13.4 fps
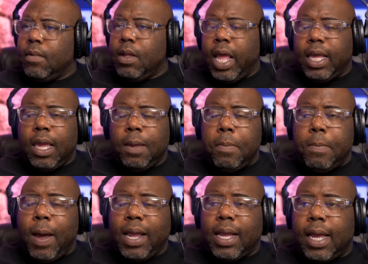And keep in
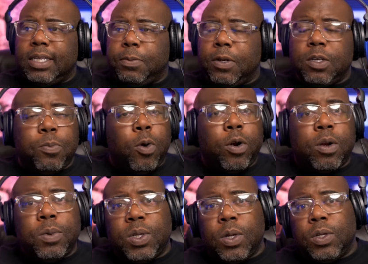mind, guys, Piers
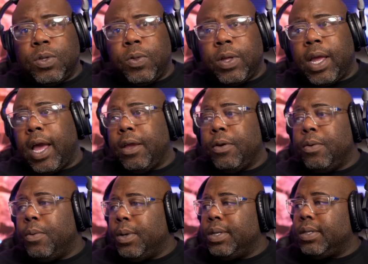Morgan was also the guy who
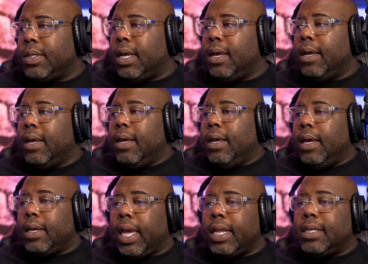was uh,
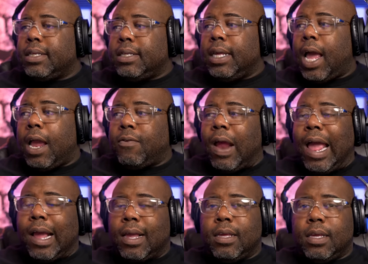against the
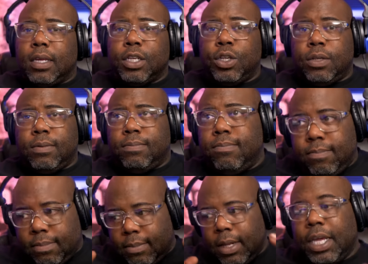Iraq
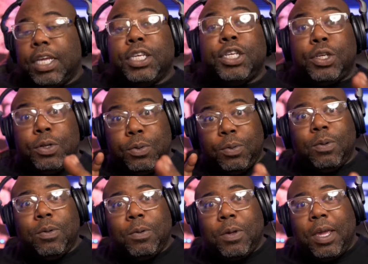issue,
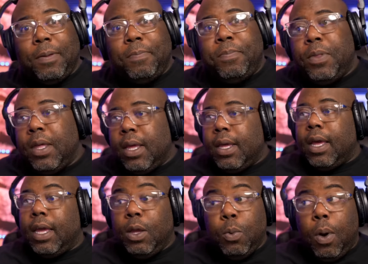okay?
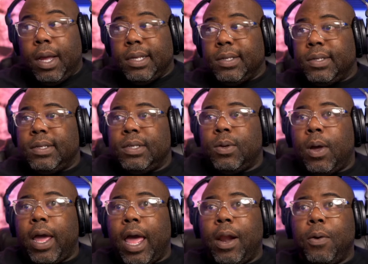He was. So
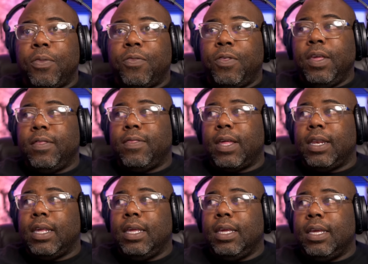I, I don't think that
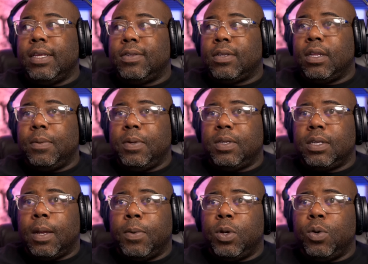he is going to be
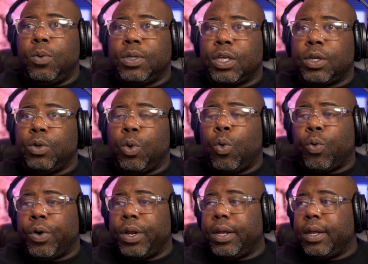someone who is
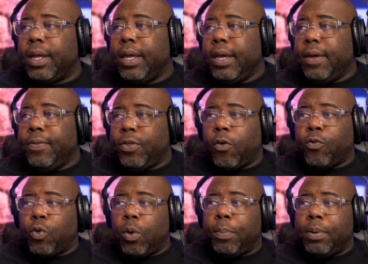ignoring the
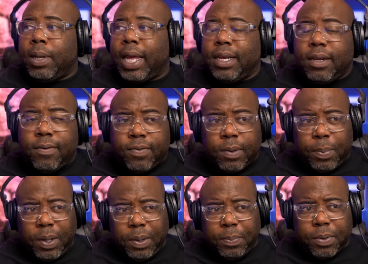overall plight of the
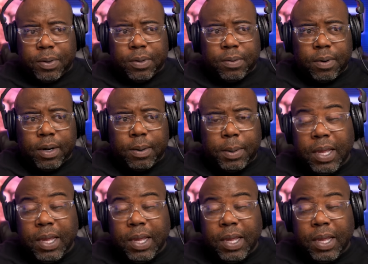people, right?